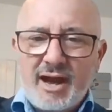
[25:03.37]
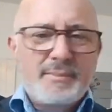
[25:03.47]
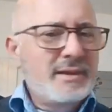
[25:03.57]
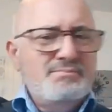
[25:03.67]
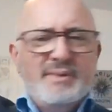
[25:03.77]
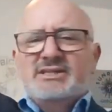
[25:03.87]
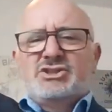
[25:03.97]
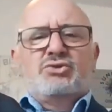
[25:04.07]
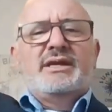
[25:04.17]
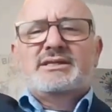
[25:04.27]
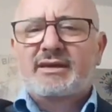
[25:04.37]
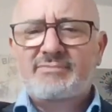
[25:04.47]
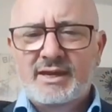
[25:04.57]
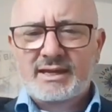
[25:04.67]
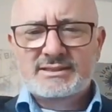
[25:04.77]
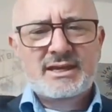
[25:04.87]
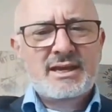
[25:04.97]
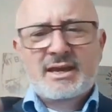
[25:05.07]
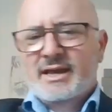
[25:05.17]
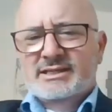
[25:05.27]
You're going to come in, big screen T
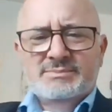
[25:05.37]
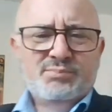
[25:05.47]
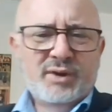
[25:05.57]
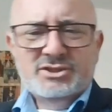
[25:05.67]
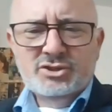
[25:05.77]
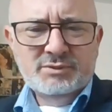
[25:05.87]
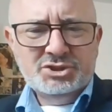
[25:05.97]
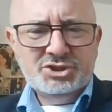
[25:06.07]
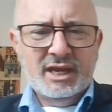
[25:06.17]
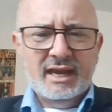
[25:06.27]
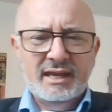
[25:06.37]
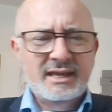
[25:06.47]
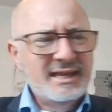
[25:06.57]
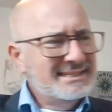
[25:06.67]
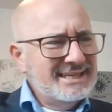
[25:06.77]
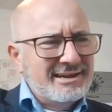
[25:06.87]
Vs, espresso machine.